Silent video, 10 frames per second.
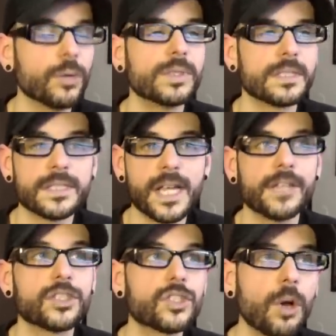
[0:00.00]
It was
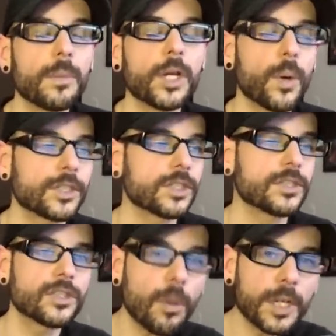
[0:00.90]
insane. So many
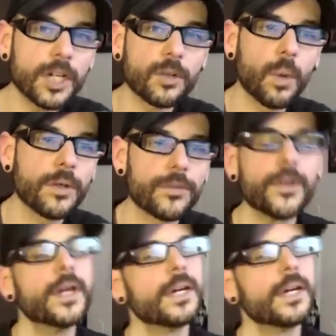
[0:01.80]
questions, so many good ones.